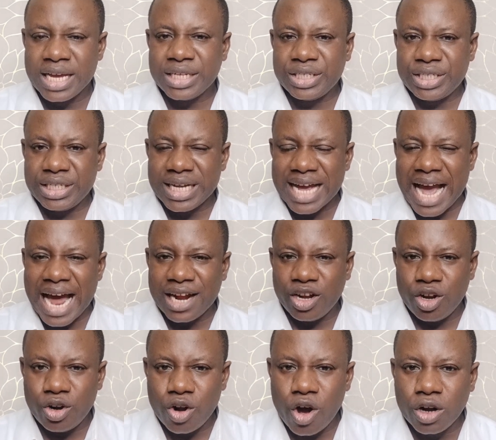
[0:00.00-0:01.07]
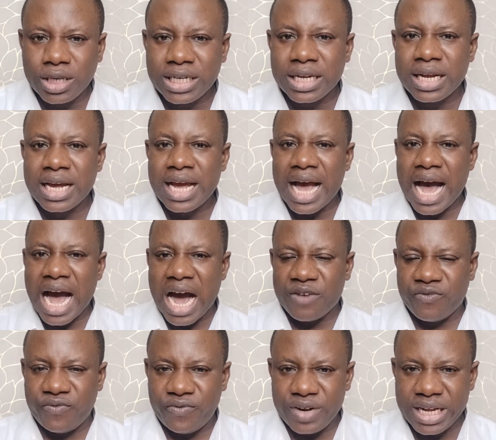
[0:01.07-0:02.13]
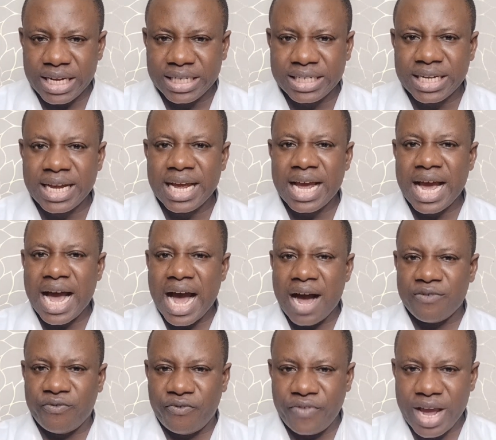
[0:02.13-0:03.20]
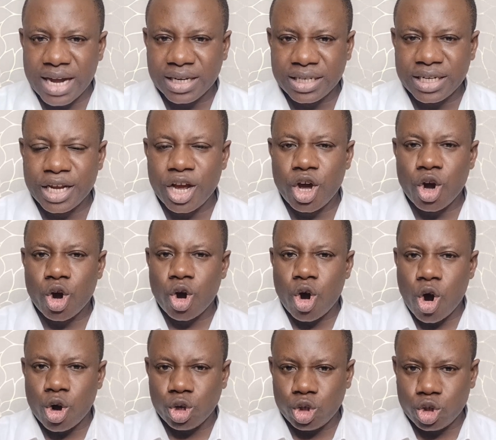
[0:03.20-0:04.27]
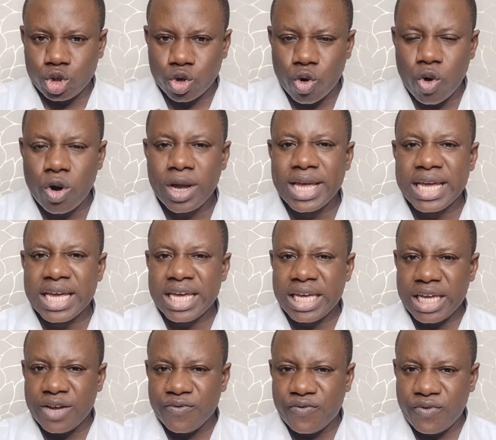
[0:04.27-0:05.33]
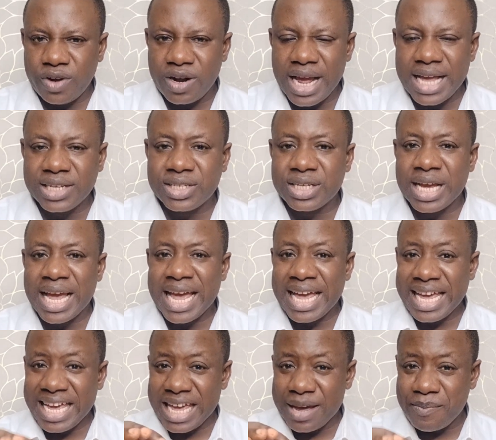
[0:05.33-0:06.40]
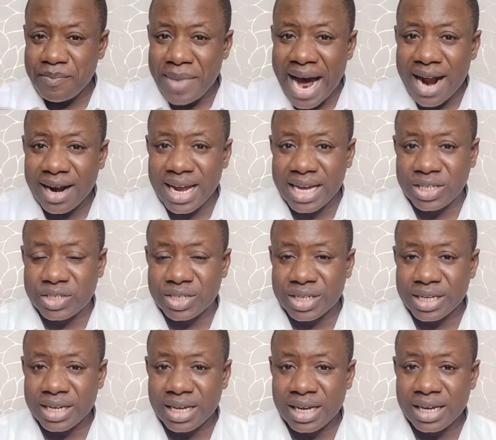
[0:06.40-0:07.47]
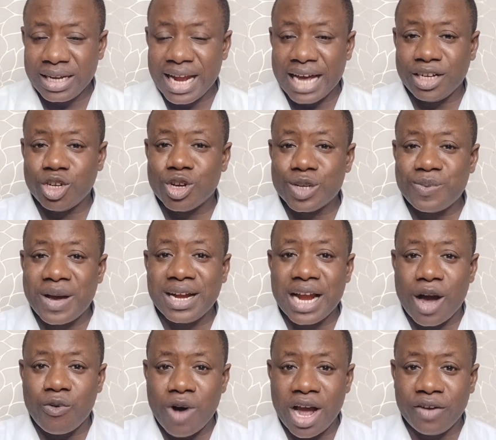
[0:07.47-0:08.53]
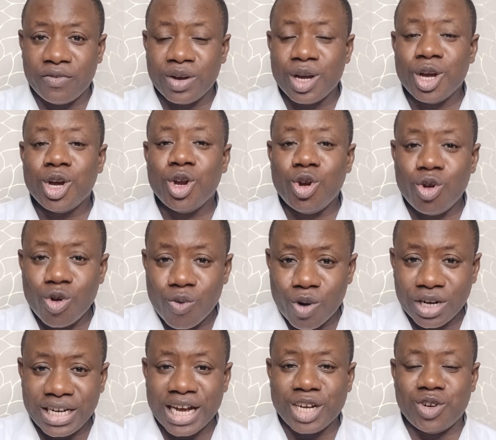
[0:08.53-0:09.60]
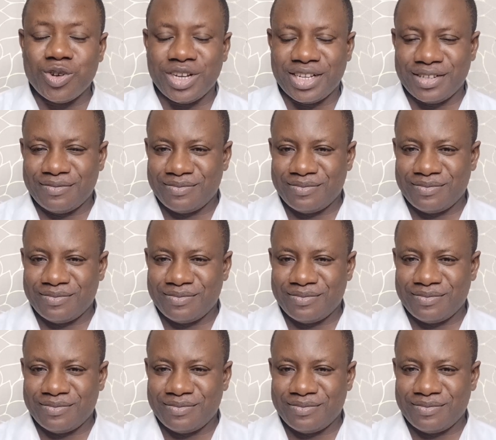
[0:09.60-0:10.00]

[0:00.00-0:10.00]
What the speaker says: She cannot afflict, affect, control, influence a marriage that the husband and wife know what they are doing.